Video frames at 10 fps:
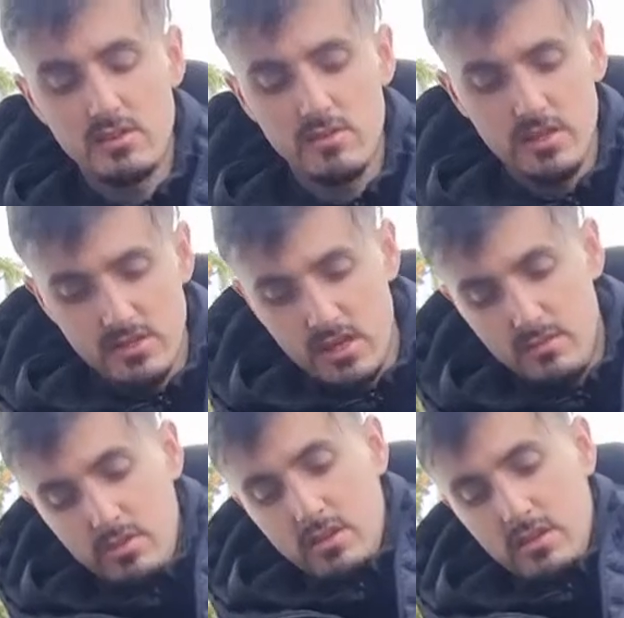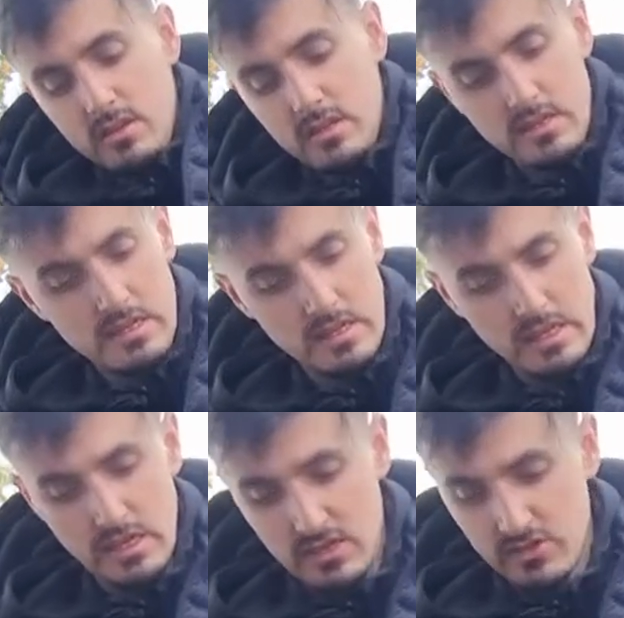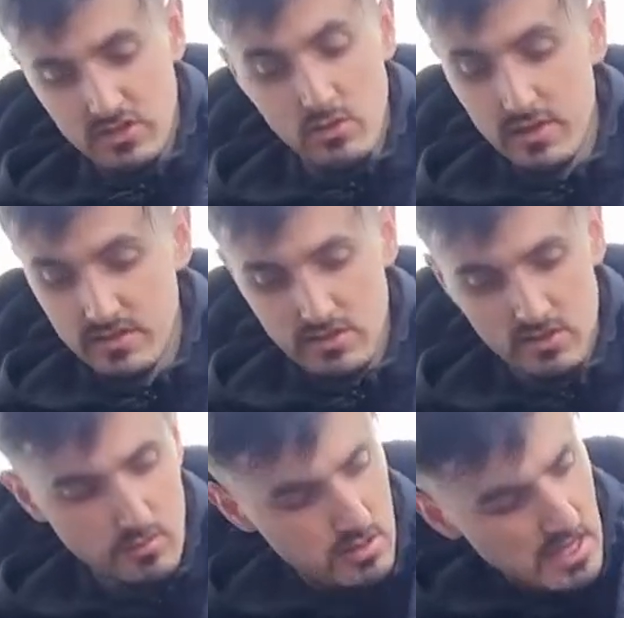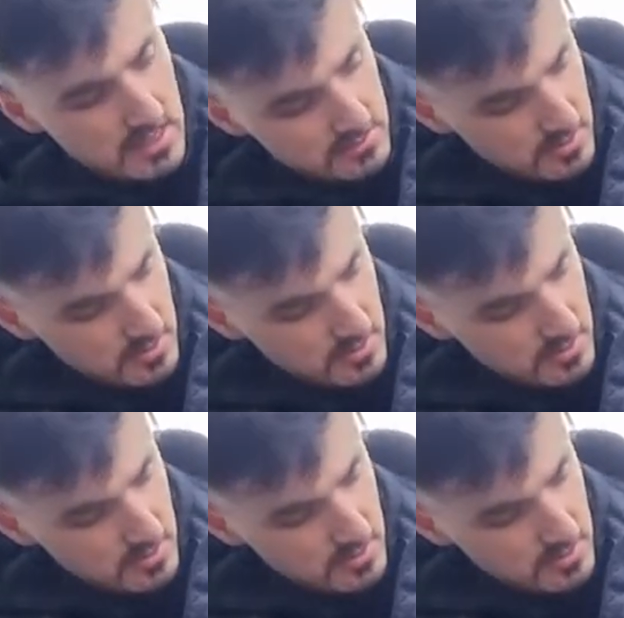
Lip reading: a great job. So easy to apply as